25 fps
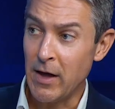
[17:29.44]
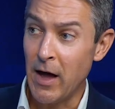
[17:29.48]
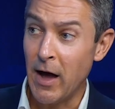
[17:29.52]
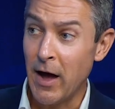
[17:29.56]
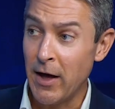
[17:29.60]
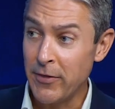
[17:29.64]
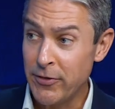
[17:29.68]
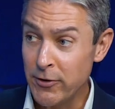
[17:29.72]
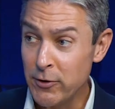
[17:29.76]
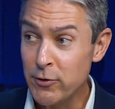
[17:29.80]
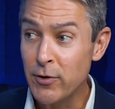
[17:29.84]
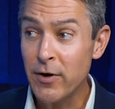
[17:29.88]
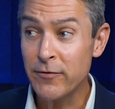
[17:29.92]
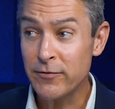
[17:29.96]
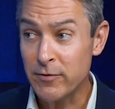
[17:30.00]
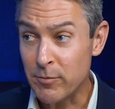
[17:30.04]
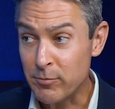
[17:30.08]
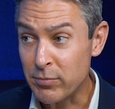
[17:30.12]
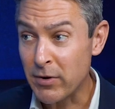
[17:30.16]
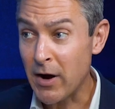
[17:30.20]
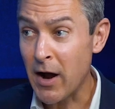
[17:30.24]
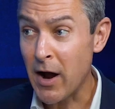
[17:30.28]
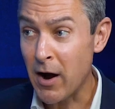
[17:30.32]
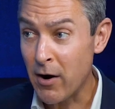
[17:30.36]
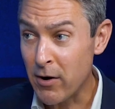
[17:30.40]
Yeah, I think you have to
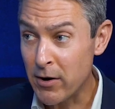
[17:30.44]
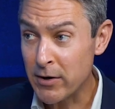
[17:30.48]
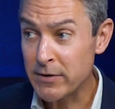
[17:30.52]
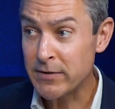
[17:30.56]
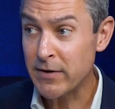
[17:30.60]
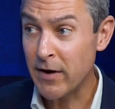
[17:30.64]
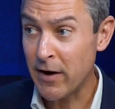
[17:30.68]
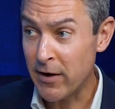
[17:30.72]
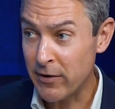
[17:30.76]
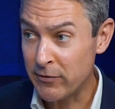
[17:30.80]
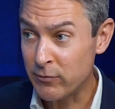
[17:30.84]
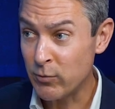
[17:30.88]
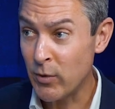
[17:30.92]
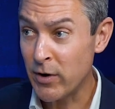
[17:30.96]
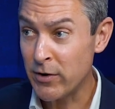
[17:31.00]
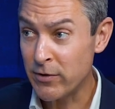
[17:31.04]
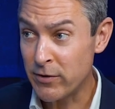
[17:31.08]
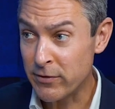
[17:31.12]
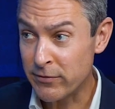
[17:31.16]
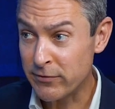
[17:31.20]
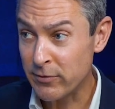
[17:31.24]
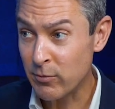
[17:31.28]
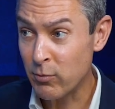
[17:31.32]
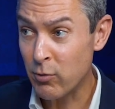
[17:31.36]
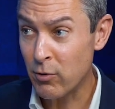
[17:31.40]
prioritize where
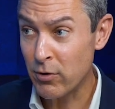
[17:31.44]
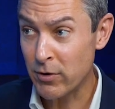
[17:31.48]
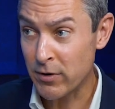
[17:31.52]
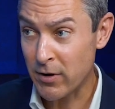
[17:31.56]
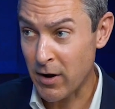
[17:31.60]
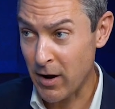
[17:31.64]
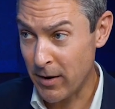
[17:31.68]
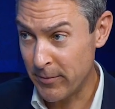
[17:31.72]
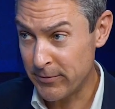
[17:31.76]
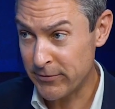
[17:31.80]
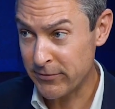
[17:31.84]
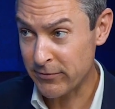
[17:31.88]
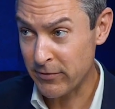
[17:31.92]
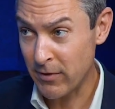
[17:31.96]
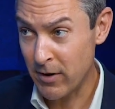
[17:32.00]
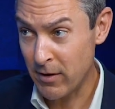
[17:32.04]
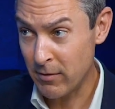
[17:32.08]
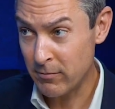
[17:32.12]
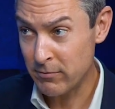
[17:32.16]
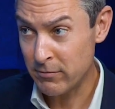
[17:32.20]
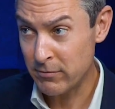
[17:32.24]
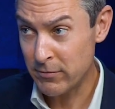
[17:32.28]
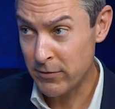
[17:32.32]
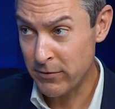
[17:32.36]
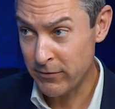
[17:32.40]
your support comes
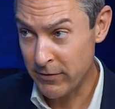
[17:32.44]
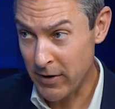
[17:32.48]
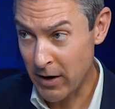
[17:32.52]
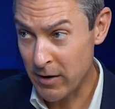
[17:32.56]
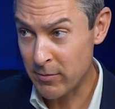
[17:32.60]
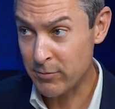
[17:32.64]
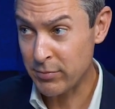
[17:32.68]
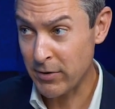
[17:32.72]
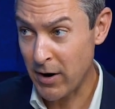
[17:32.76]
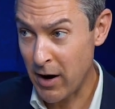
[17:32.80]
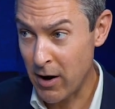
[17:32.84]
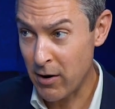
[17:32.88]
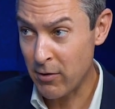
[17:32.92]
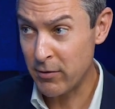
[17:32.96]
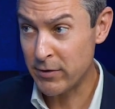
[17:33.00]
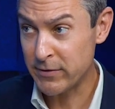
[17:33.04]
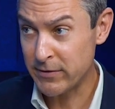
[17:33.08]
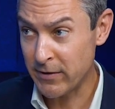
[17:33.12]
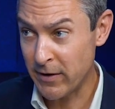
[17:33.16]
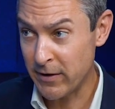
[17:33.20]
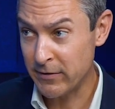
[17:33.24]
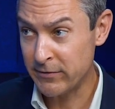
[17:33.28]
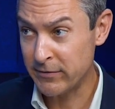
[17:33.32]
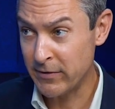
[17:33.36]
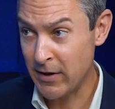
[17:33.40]
from. You've got to
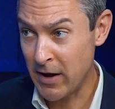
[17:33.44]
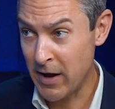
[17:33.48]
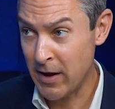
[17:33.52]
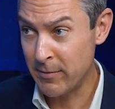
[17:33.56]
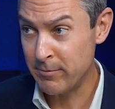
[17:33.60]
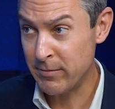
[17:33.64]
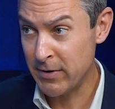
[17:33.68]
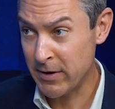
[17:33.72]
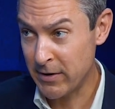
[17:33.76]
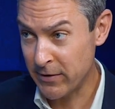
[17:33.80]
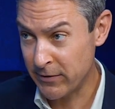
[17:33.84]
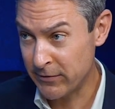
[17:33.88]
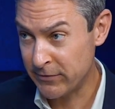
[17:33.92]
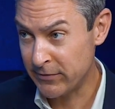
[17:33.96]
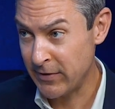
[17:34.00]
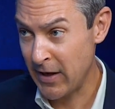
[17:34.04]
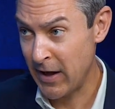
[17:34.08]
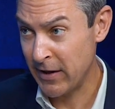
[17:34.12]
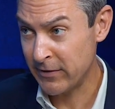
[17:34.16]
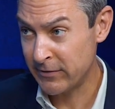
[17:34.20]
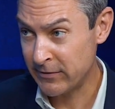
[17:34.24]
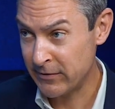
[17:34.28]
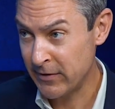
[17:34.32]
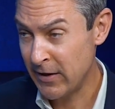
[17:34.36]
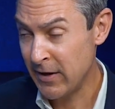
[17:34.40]
prioritize that, because
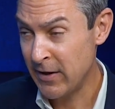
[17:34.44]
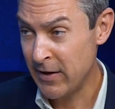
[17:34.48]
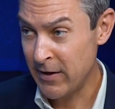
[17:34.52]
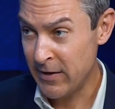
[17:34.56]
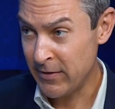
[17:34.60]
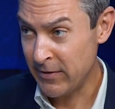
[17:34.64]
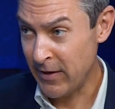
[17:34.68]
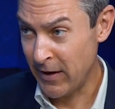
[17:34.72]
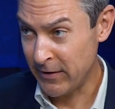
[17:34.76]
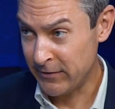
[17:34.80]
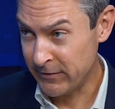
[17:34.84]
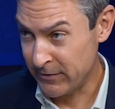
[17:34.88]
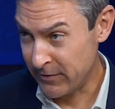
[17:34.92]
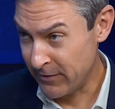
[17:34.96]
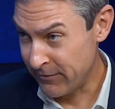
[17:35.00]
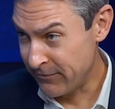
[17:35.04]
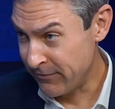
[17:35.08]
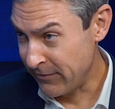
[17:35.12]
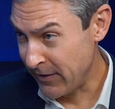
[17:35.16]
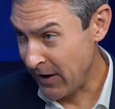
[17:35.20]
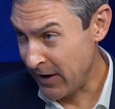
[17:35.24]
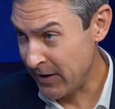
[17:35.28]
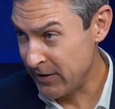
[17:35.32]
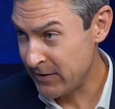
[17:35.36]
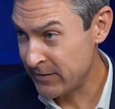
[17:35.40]
that's the
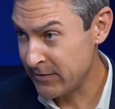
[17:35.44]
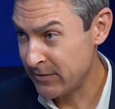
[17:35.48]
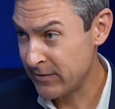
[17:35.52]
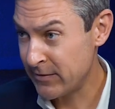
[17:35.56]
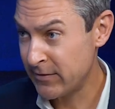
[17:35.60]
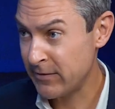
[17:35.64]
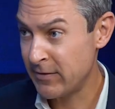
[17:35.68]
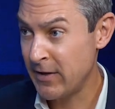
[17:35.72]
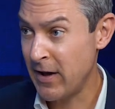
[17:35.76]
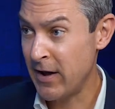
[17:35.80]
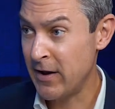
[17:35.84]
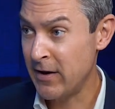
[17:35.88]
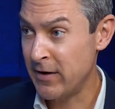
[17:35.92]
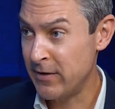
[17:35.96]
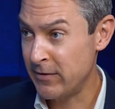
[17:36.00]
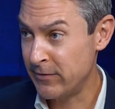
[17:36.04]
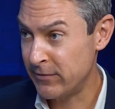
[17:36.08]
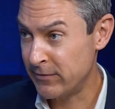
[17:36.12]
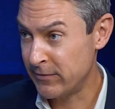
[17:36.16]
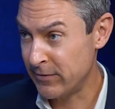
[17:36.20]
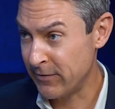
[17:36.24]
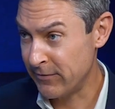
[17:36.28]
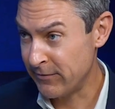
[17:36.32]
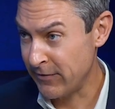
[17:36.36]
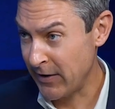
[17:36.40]
fight, that
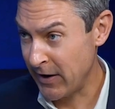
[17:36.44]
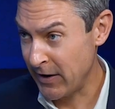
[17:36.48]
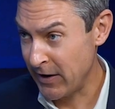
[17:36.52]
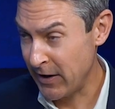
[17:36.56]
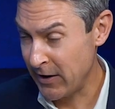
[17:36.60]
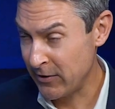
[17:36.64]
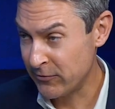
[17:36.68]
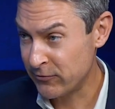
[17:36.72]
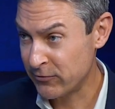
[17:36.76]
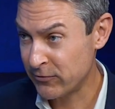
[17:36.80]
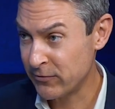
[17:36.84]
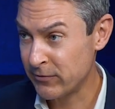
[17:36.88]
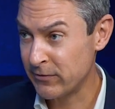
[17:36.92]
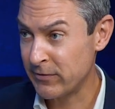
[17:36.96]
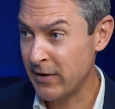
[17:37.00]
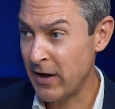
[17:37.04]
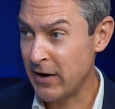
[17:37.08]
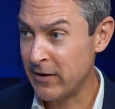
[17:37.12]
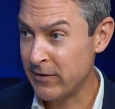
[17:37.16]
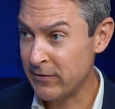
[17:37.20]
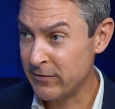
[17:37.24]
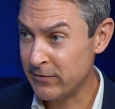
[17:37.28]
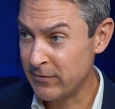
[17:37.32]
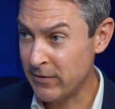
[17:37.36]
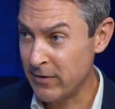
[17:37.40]
is the financials,
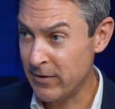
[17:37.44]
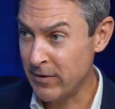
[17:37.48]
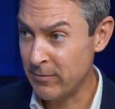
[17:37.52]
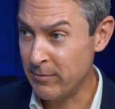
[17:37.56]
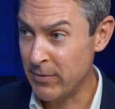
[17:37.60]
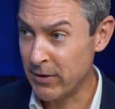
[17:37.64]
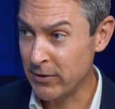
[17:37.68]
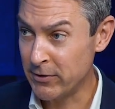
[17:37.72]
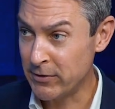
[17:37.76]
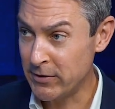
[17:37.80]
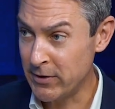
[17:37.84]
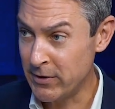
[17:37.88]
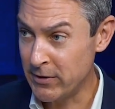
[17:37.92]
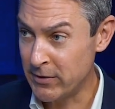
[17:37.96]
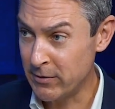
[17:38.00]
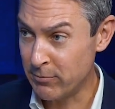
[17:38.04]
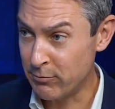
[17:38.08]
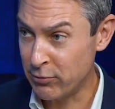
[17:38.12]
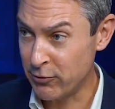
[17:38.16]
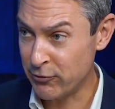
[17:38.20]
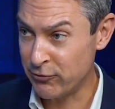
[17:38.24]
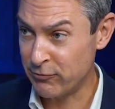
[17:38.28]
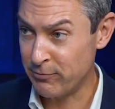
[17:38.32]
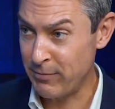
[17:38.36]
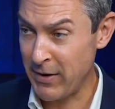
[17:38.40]
that is the ability to
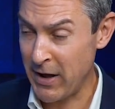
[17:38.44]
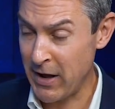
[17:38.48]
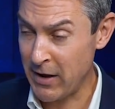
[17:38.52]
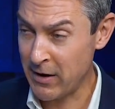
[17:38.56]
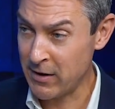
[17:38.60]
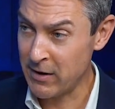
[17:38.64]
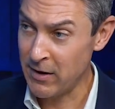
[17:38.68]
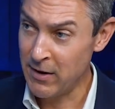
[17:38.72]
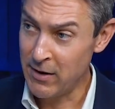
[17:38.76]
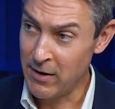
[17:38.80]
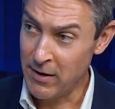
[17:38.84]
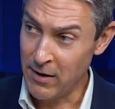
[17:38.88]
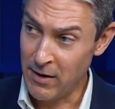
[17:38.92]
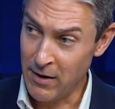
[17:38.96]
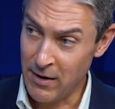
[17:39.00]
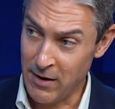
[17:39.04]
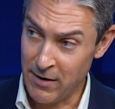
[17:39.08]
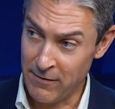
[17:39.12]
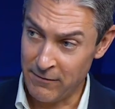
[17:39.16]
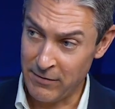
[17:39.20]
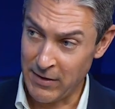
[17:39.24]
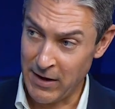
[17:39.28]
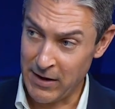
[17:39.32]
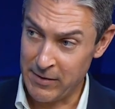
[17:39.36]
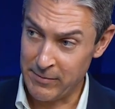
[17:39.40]
push back
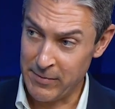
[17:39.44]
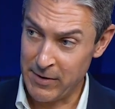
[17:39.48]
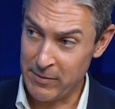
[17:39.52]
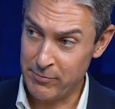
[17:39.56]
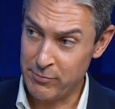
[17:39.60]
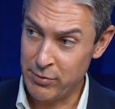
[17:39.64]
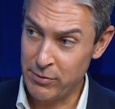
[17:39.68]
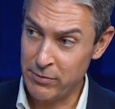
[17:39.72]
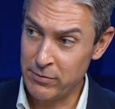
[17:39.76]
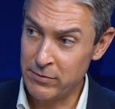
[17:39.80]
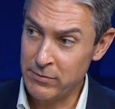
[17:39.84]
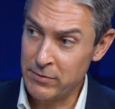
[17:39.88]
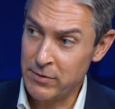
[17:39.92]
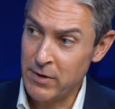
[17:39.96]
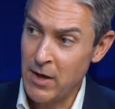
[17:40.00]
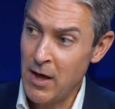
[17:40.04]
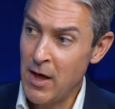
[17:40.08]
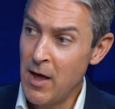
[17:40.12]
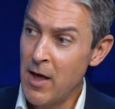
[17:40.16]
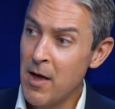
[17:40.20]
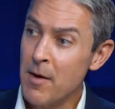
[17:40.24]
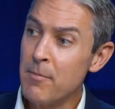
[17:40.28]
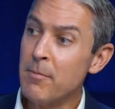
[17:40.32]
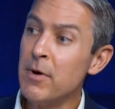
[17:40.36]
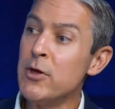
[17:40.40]
on Vladimir Putin.
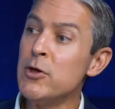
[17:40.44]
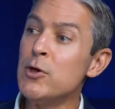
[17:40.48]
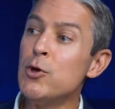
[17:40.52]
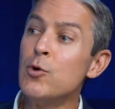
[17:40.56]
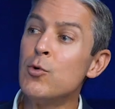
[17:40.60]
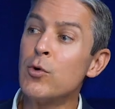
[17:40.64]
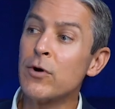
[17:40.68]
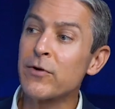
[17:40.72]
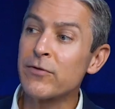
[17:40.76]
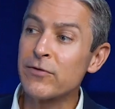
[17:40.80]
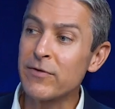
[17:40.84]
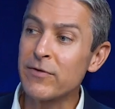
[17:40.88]
But you are